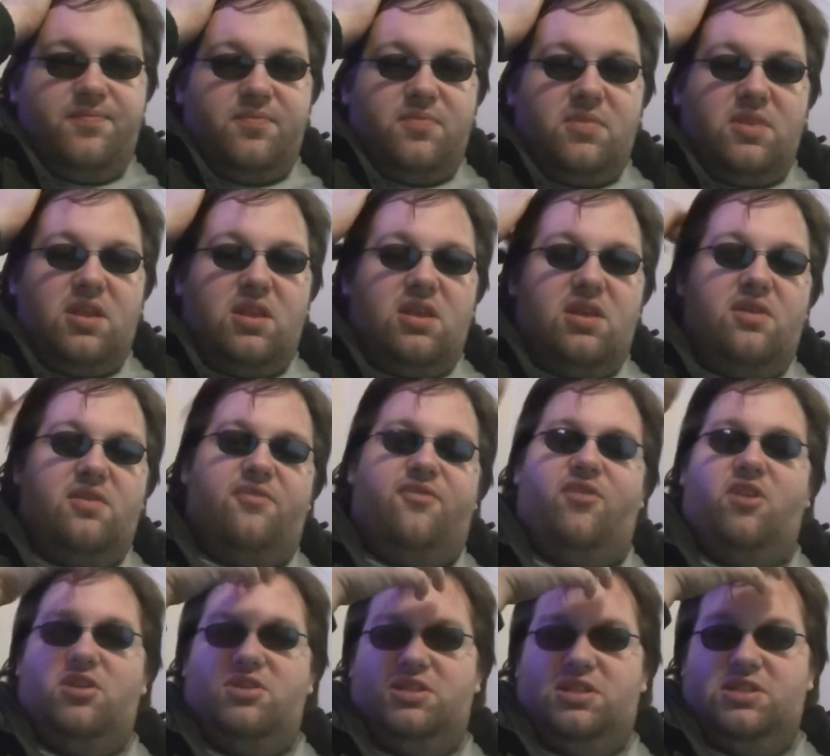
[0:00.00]
you know,
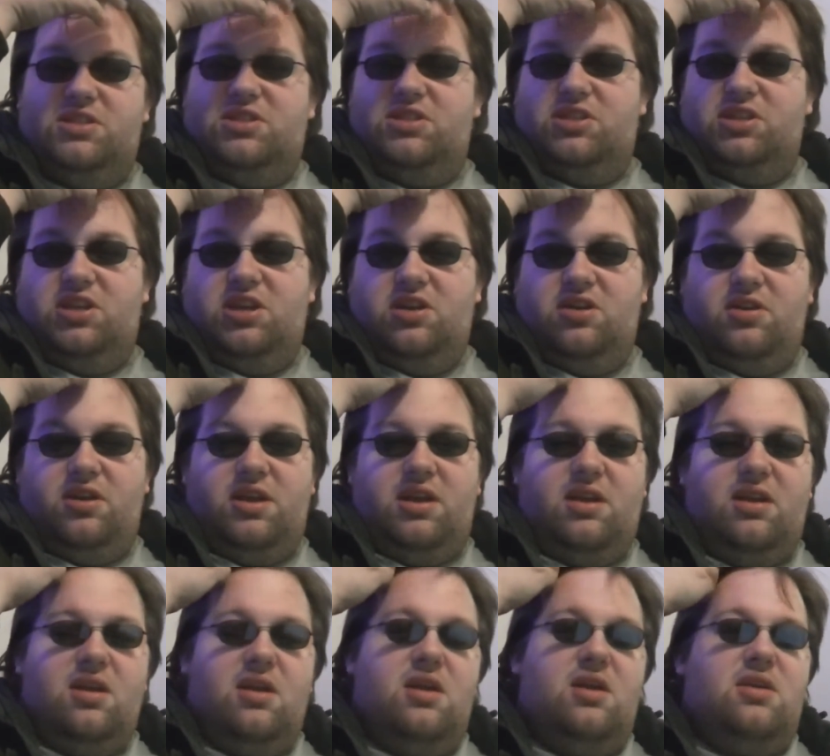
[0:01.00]
false sense of security.
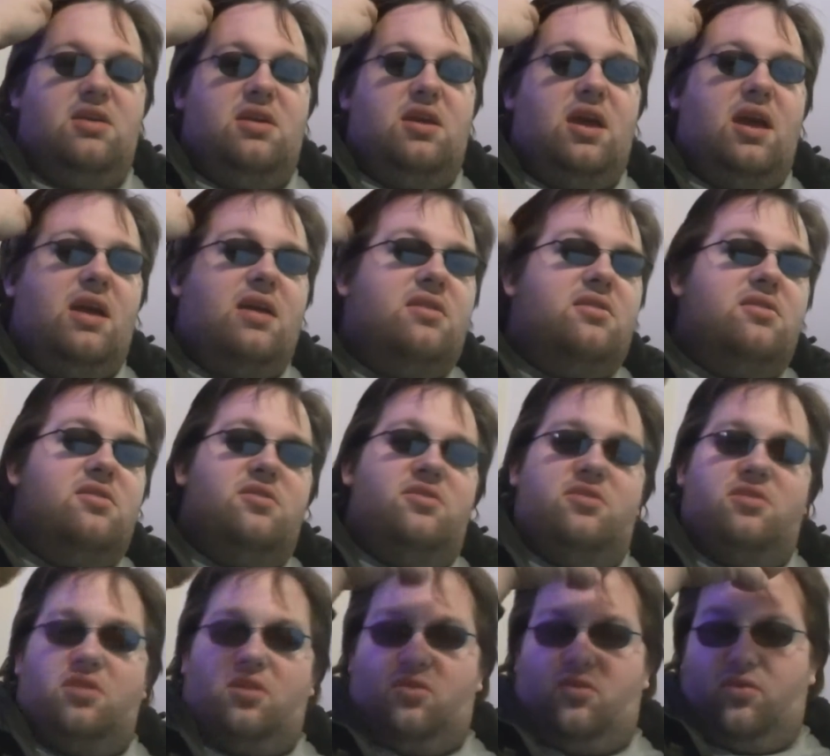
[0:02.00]
And
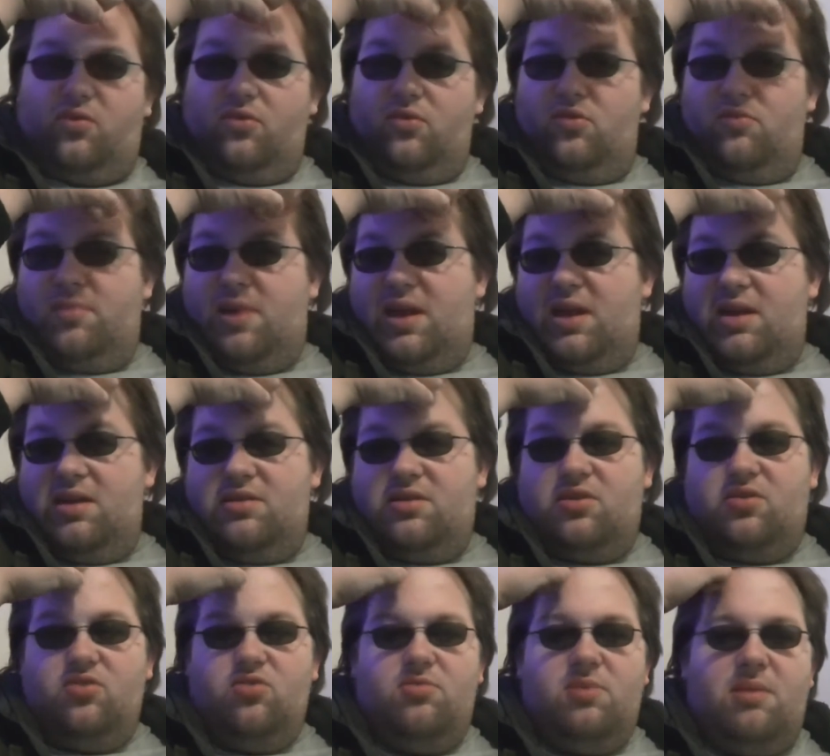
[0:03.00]
the crew
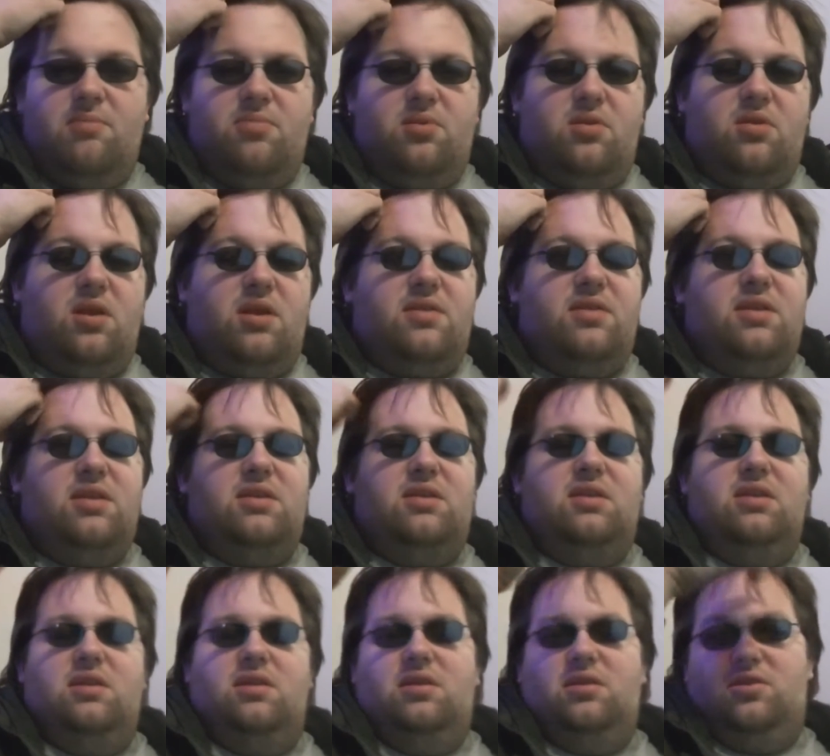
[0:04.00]
member, I think
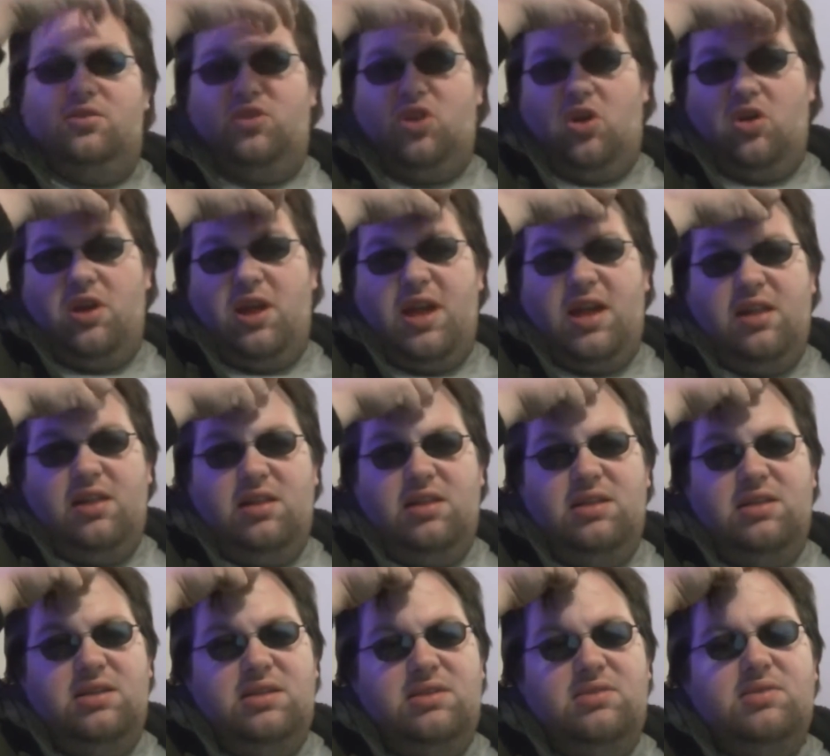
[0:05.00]
Darnell,
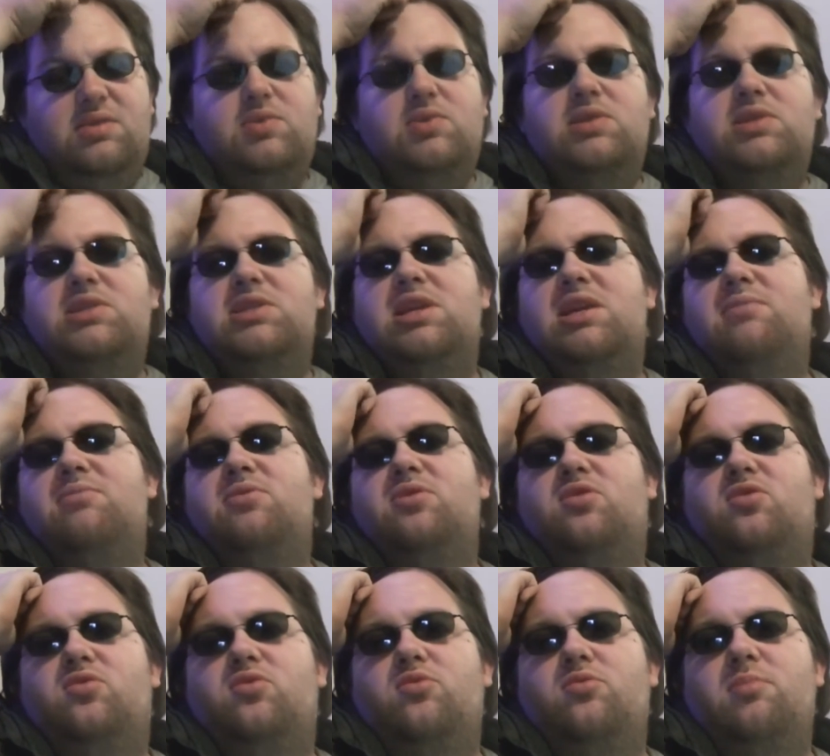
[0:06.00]
was his name,
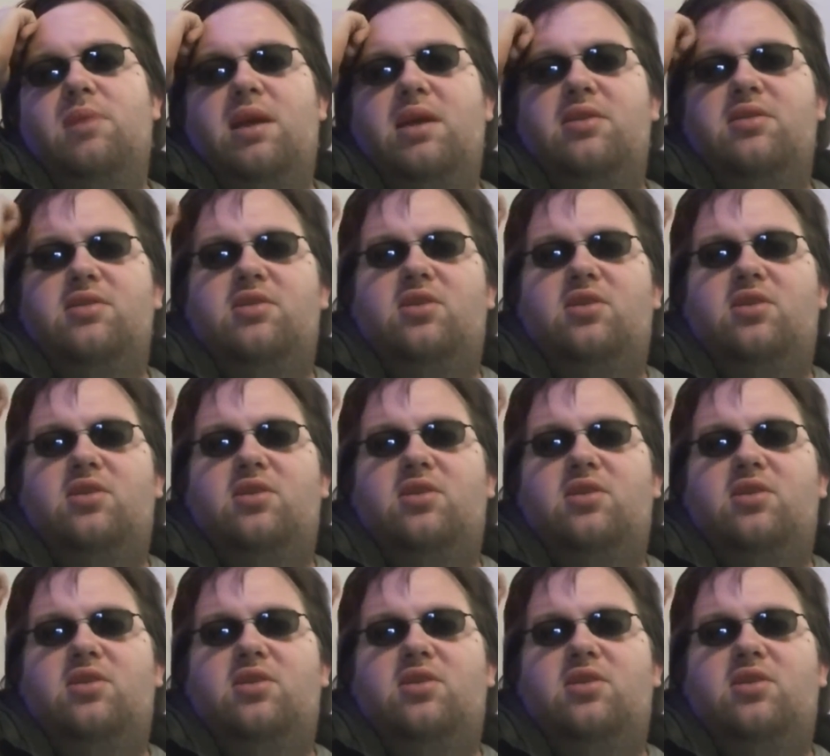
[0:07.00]
crewman